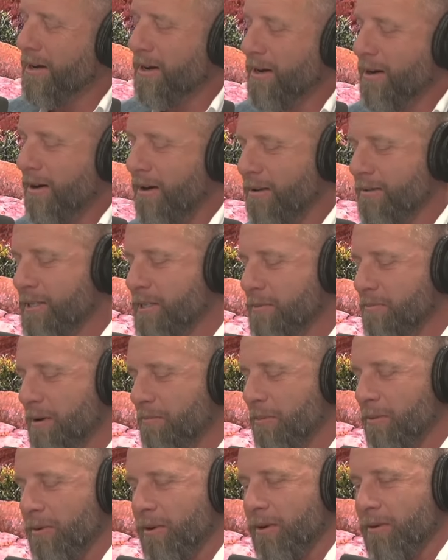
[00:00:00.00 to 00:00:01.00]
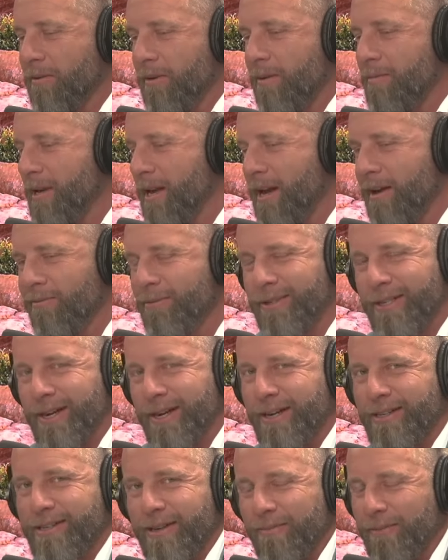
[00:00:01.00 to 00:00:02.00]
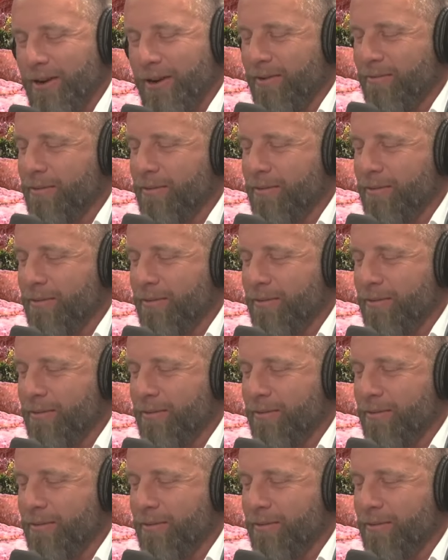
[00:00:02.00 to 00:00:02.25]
all these people go through, I mean, everyone's got something.